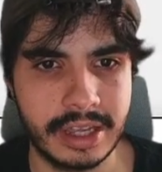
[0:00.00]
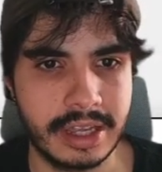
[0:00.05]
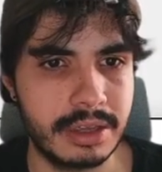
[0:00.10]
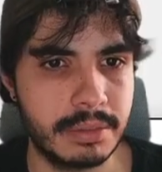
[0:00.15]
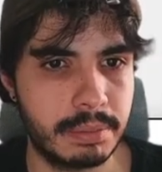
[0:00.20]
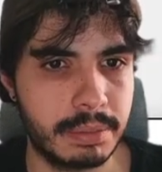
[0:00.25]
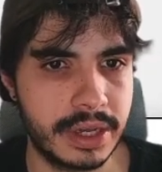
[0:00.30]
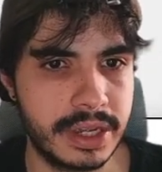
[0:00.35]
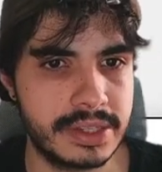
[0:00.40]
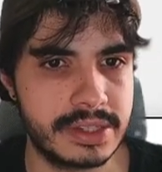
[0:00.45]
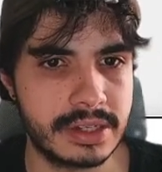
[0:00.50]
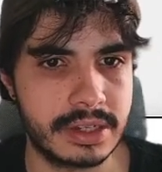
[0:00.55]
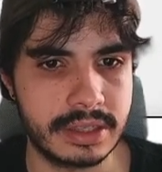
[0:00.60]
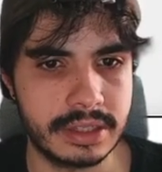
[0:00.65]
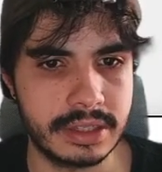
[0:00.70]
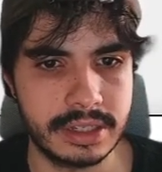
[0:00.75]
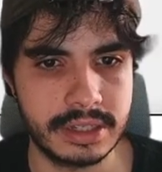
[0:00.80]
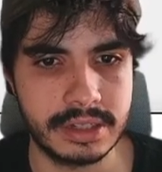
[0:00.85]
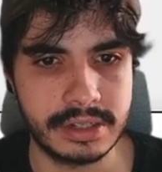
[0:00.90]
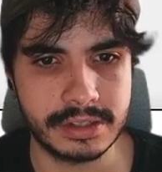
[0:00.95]
you
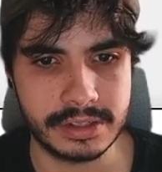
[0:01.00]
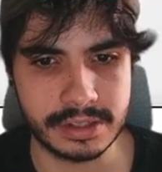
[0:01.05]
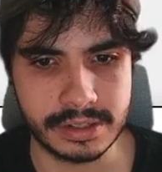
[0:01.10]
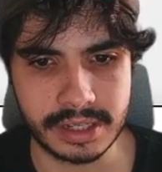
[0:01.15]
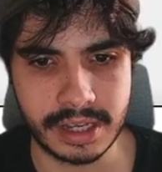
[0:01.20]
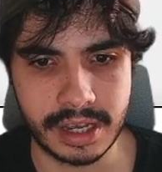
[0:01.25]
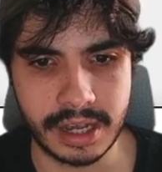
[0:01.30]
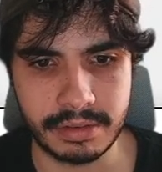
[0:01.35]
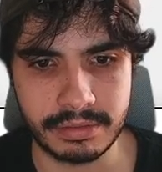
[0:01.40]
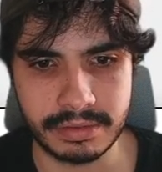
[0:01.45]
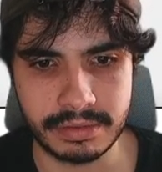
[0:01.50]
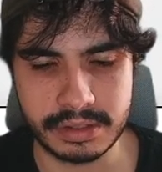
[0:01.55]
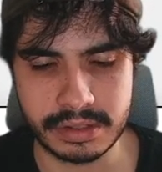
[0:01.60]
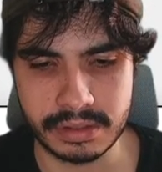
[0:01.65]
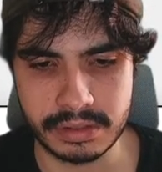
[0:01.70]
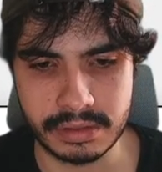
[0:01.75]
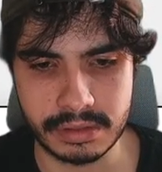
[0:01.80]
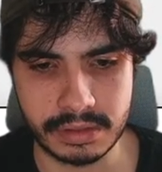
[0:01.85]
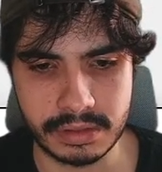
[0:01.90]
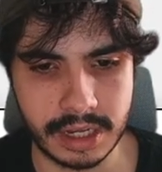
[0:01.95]
basically just have
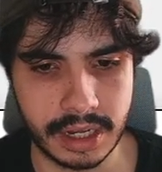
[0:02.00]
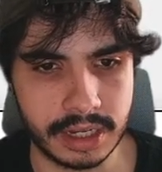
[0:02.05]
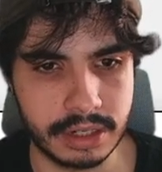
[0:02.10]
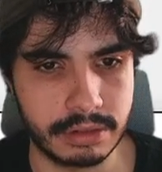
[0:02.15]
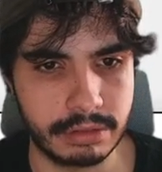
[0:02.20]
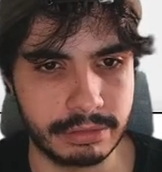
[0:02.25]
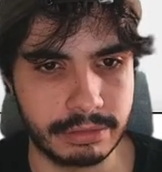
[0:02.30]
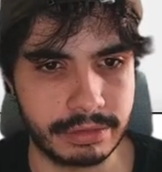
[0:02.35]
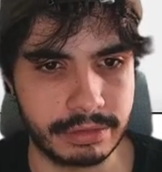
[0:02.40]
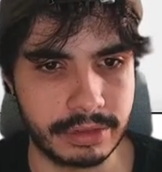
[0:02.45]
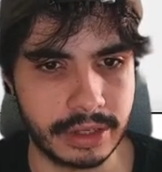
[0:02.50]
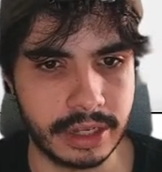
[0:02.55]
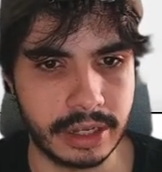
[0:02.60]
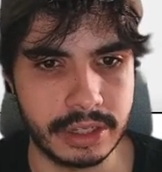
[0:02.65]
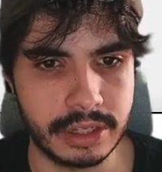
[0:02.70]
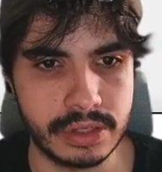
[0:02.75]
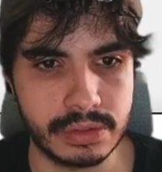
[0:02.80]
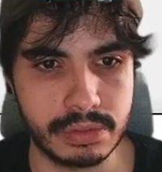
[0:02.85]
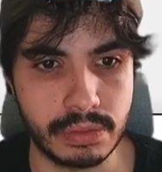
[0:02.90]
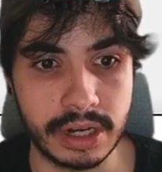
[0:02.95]
to kind of
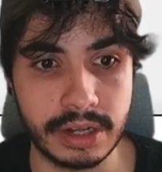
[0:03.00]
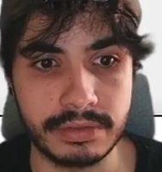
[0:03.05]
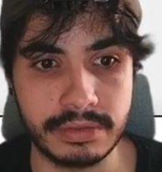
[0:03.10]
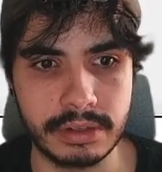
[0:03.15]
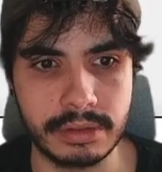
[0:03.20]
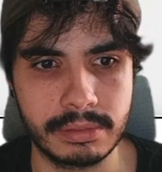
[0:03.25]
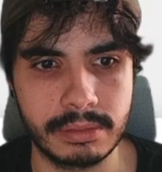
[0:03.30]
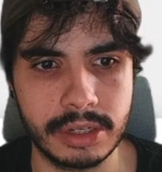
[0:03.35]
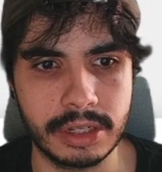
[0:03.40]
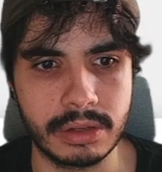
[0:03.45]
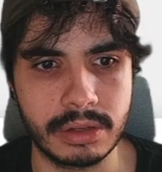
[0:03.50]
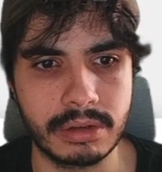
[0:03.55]
use whatever